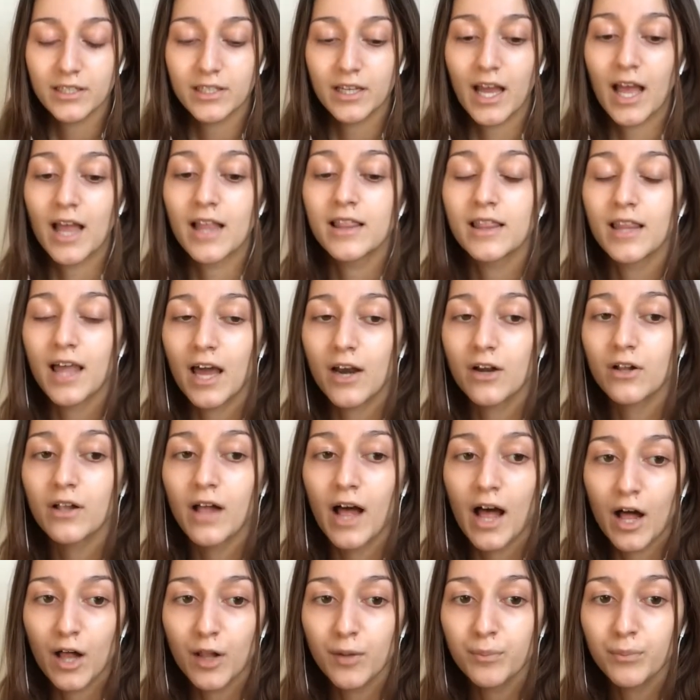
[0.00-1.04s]
and that'll
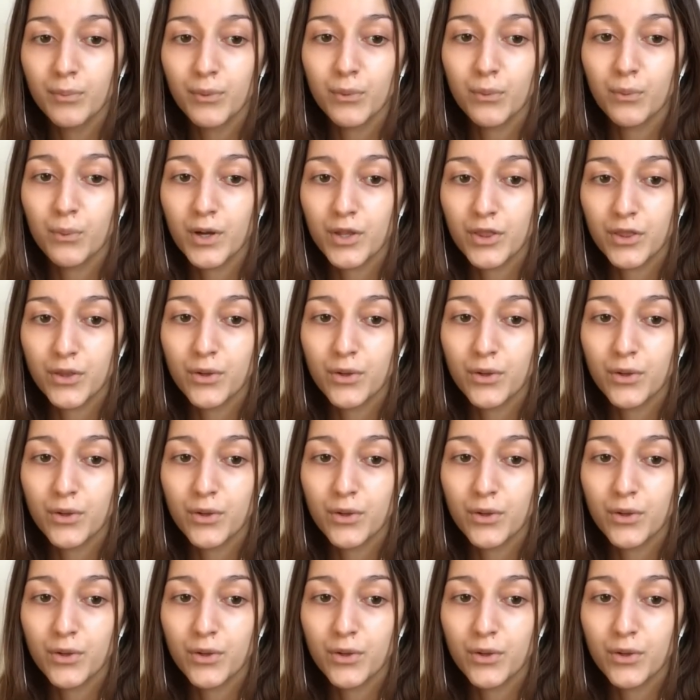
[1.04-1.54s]
help with